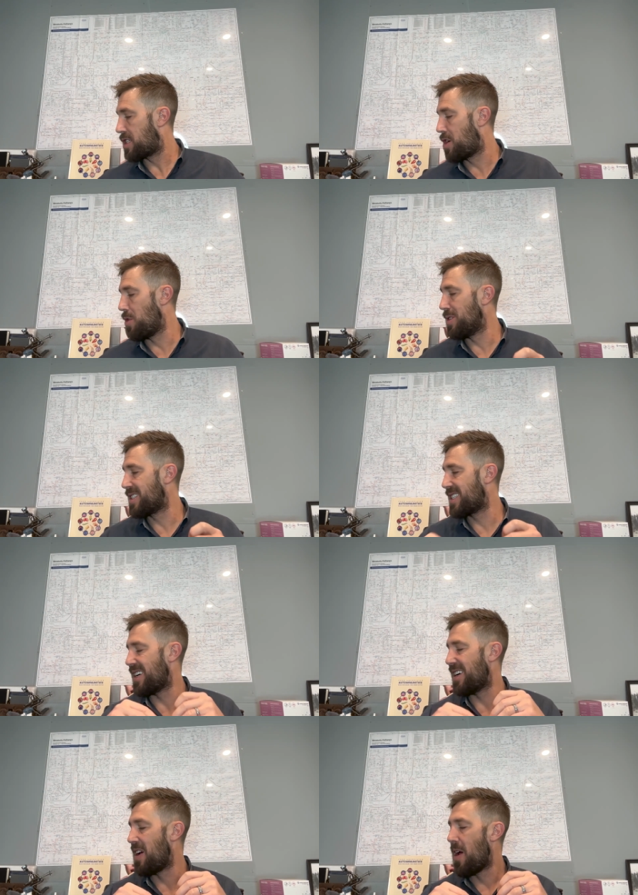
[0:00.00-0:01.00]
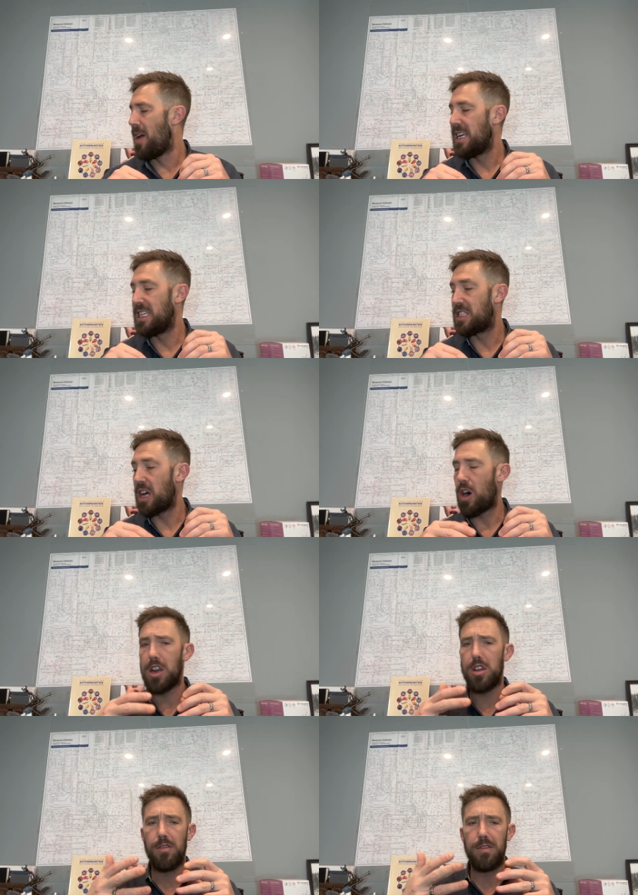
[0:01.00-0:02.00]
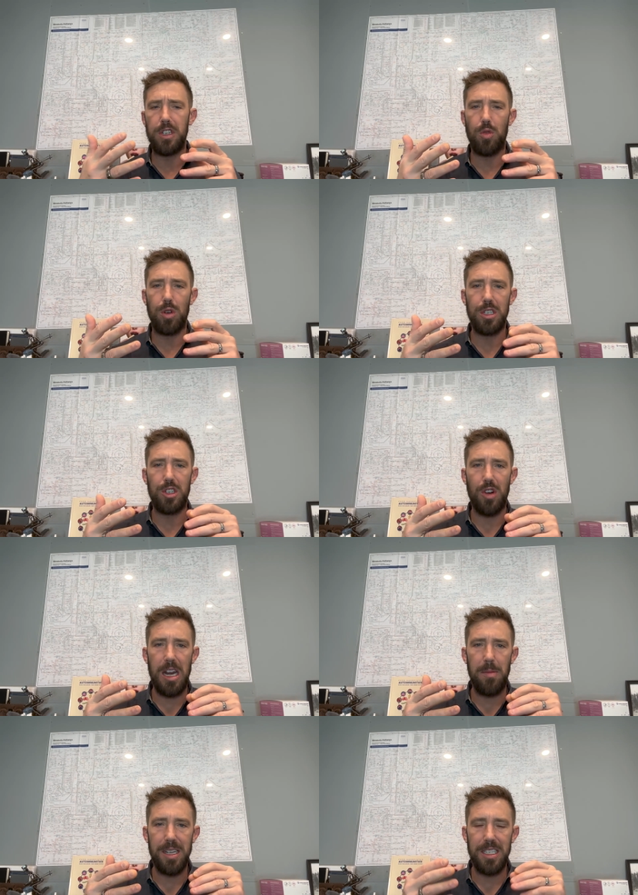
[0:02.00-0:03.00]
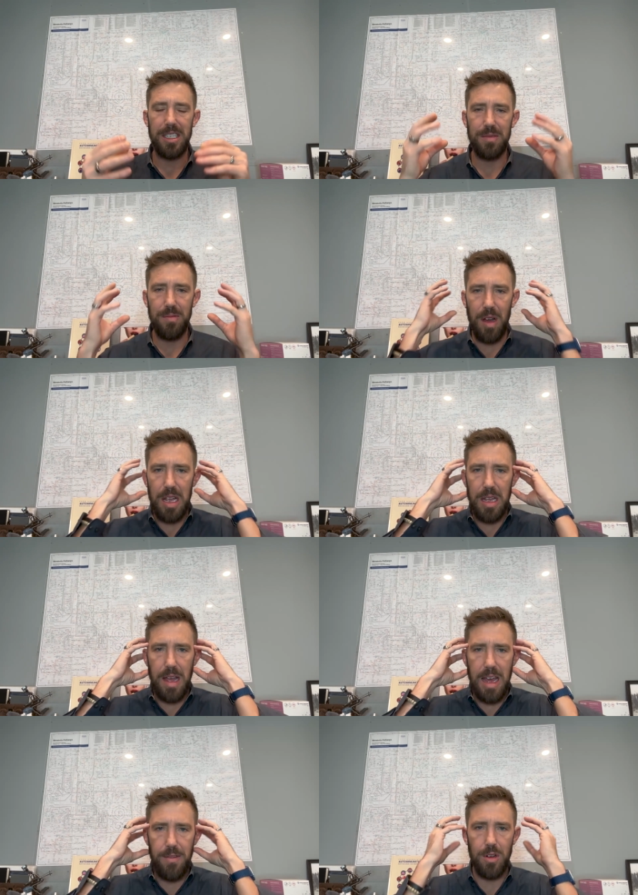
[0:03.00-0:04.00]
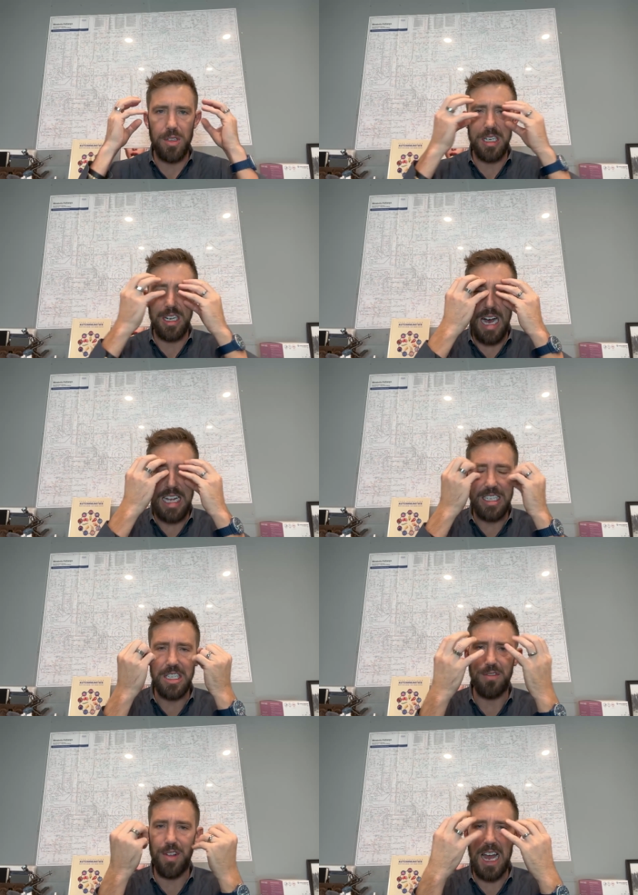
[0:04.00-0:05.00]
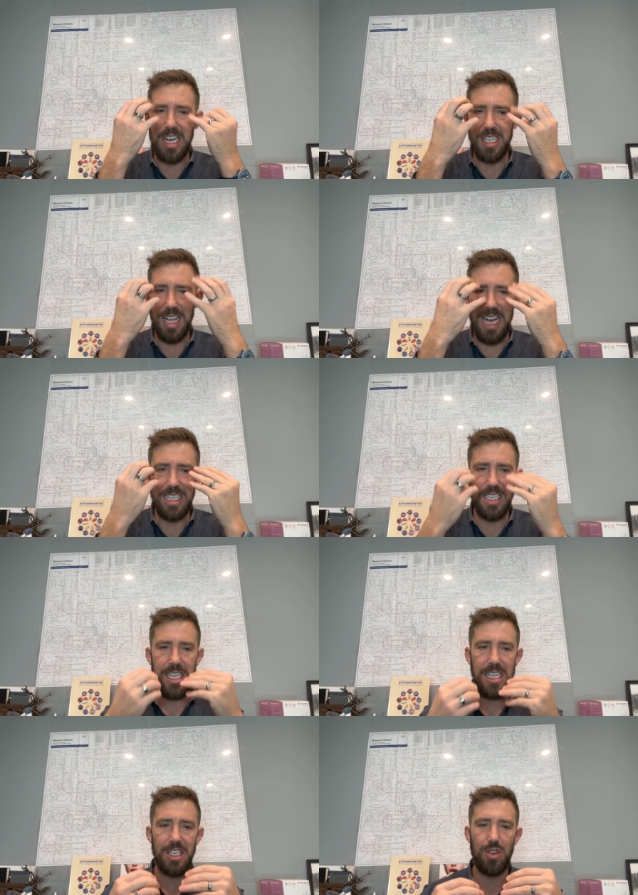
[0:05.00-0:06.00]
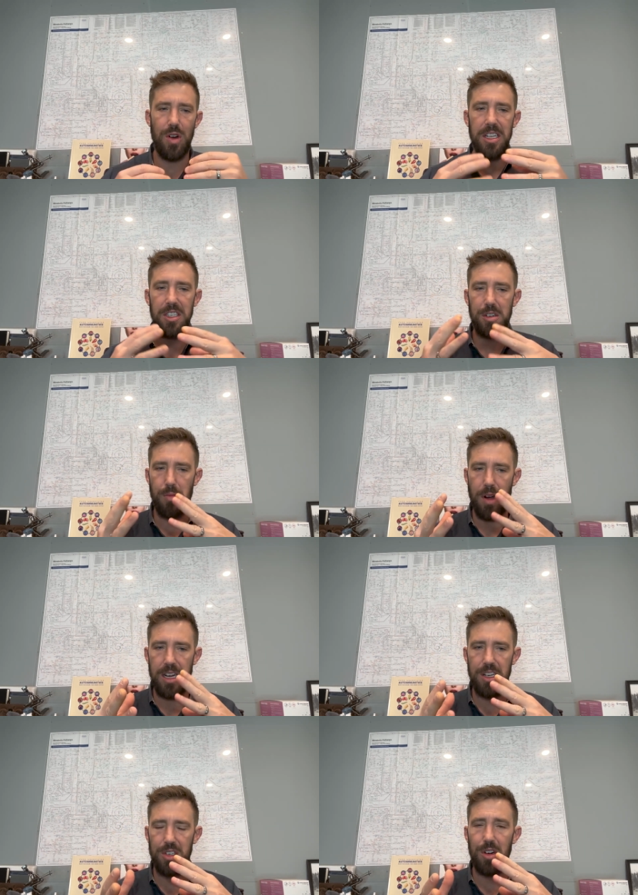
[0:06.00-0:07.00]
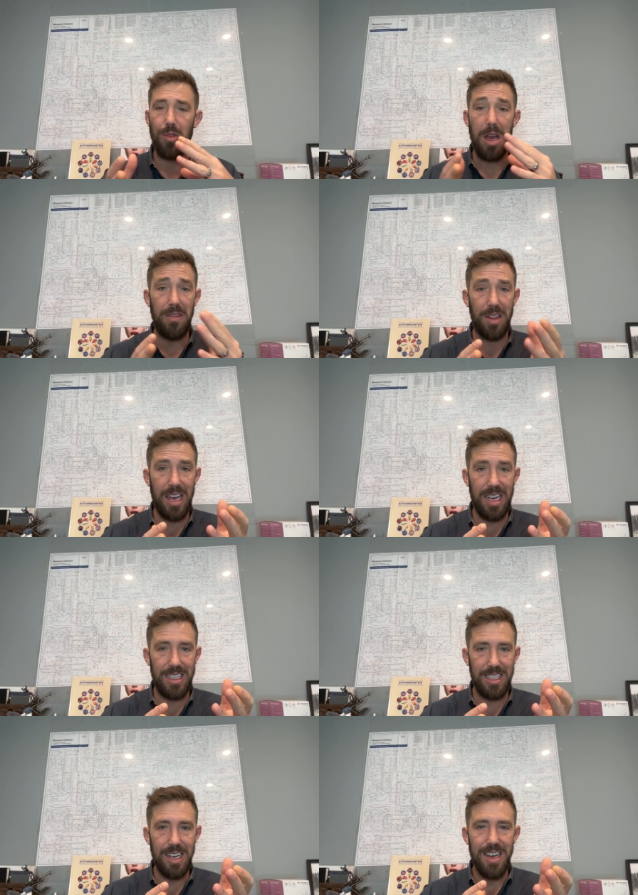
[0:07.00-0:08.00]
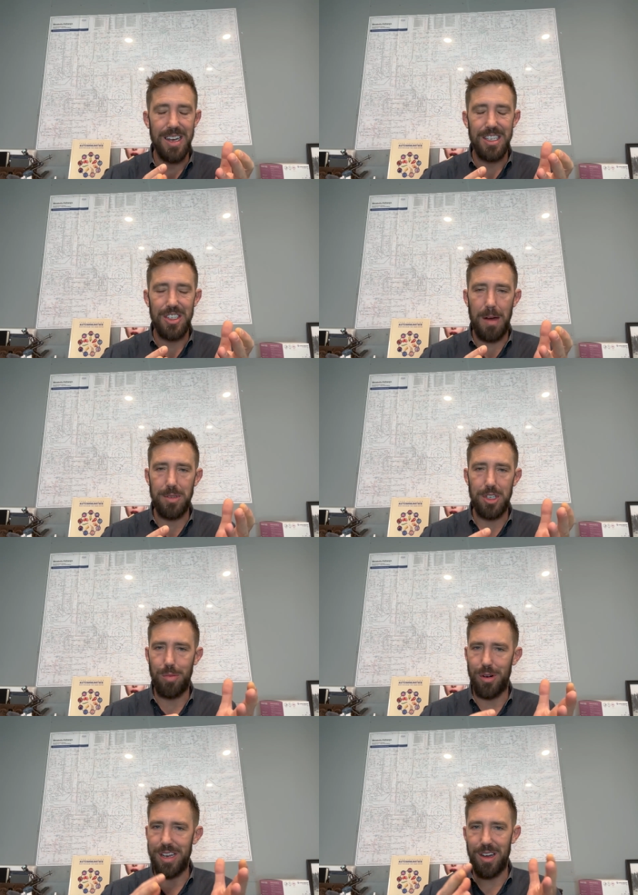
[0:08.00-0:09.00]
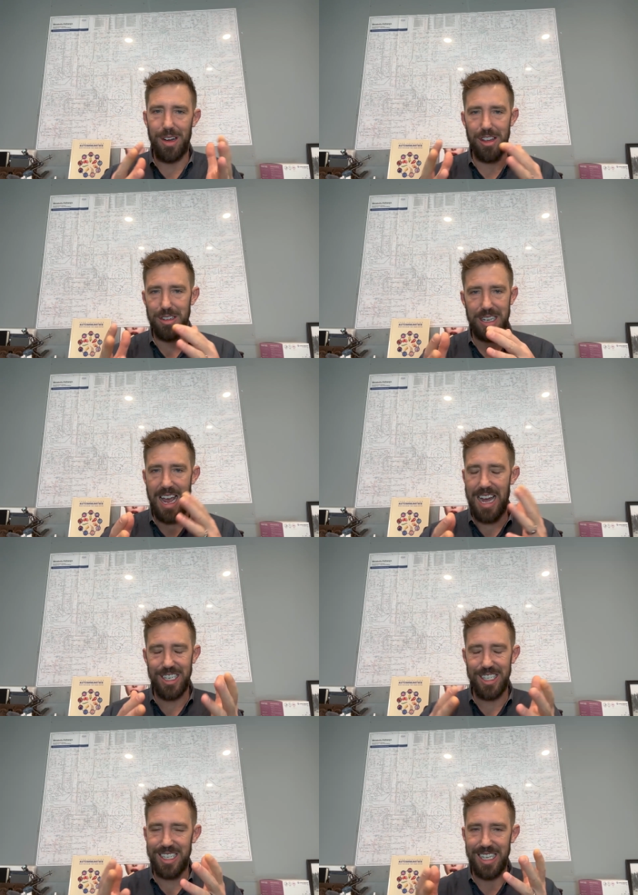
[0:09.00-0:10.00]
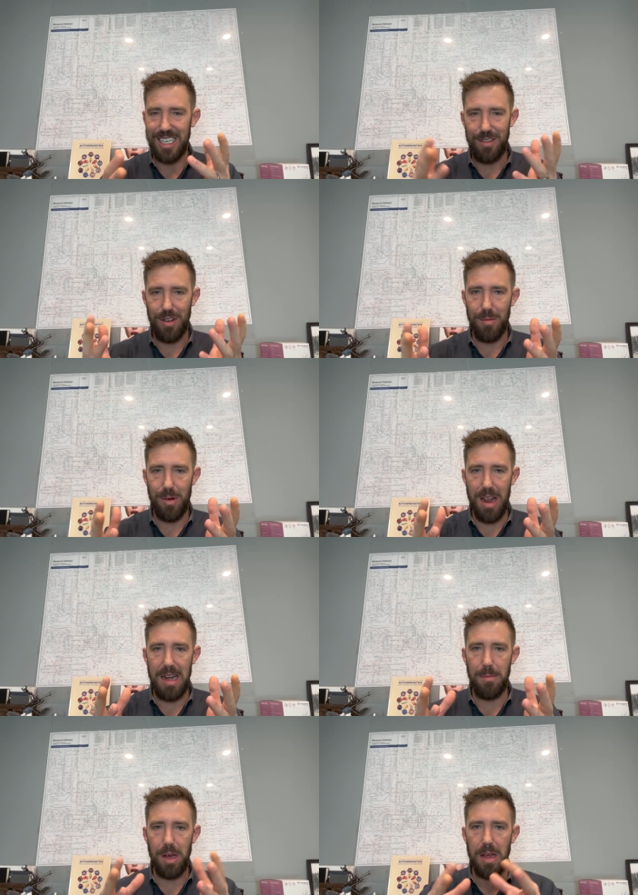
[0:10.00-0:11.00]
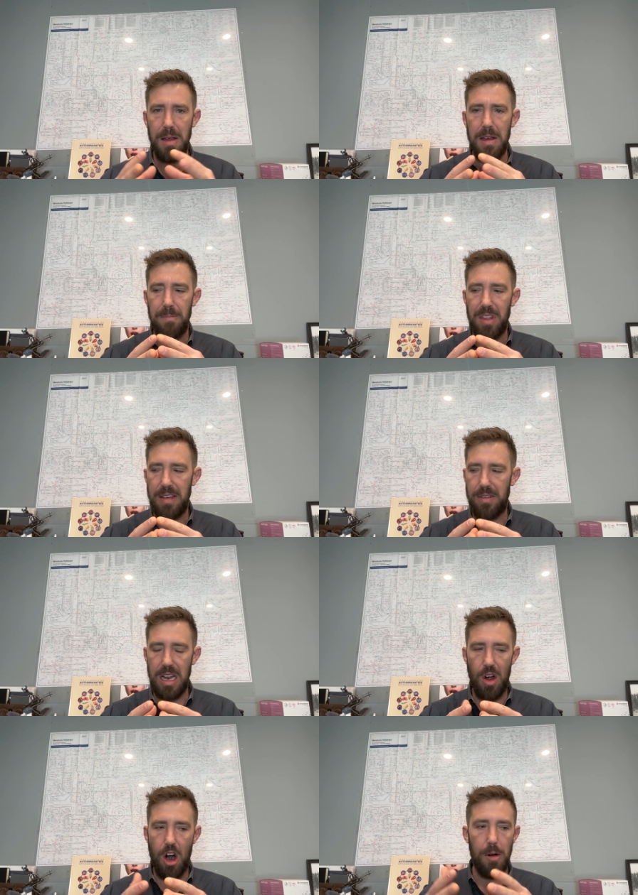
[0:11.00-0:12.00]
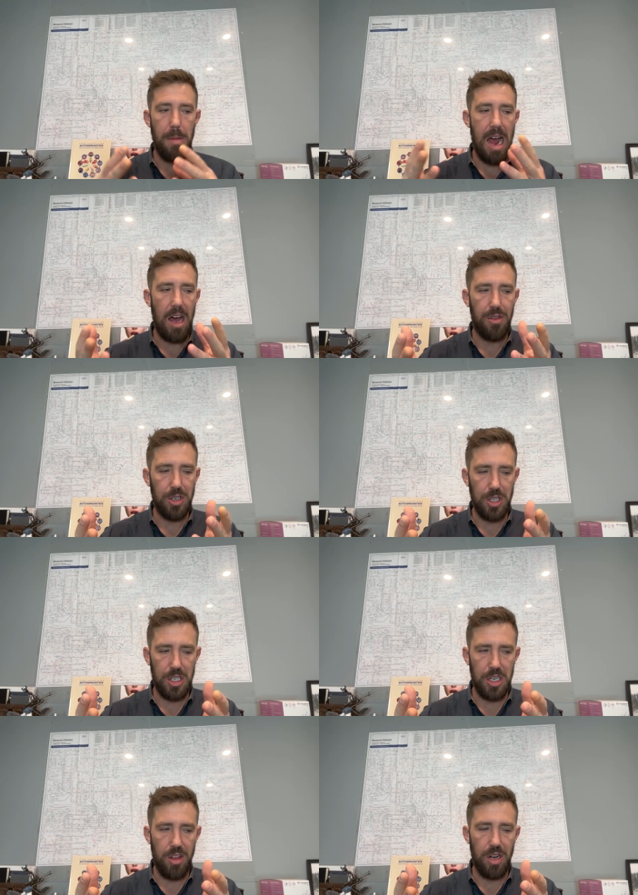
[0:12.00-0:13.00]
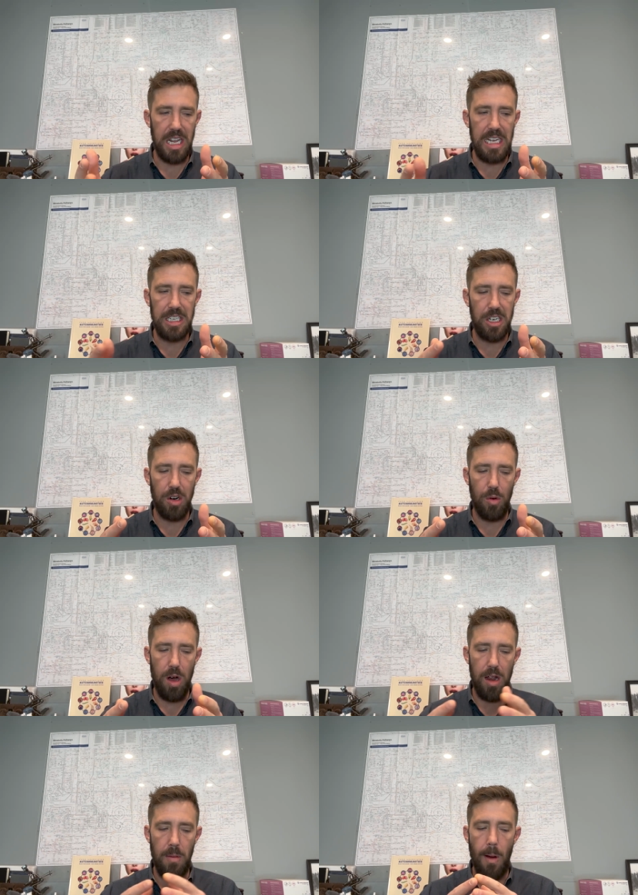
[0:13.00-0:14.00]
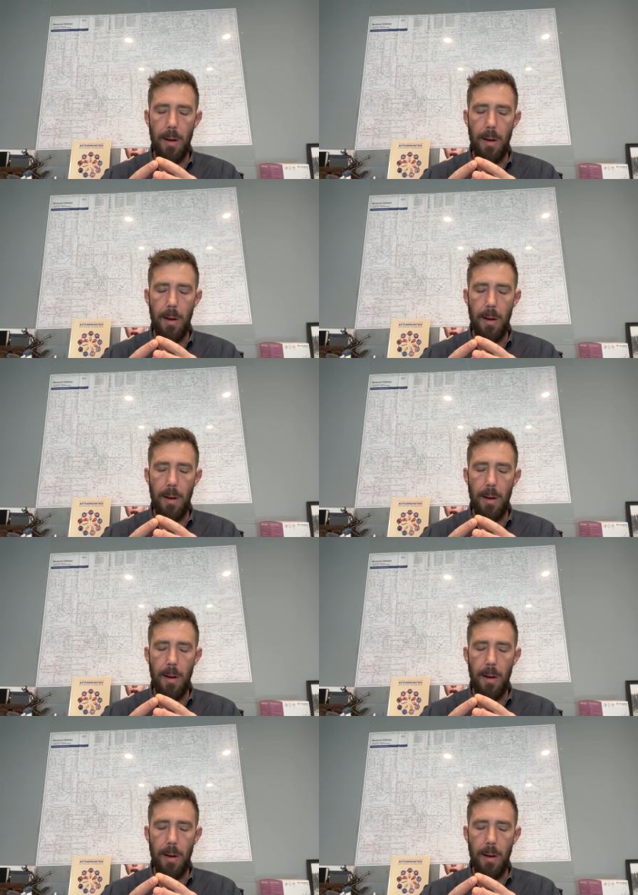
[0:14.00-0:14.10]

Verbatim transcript: cool it's a uh, it's audio visual entrainment it's uh, headphones and glasses flashing lights that entrains your brain to certain wavelengths so i'm super into all those gadgets and things for the brain but even in HeartMath there's just another easier one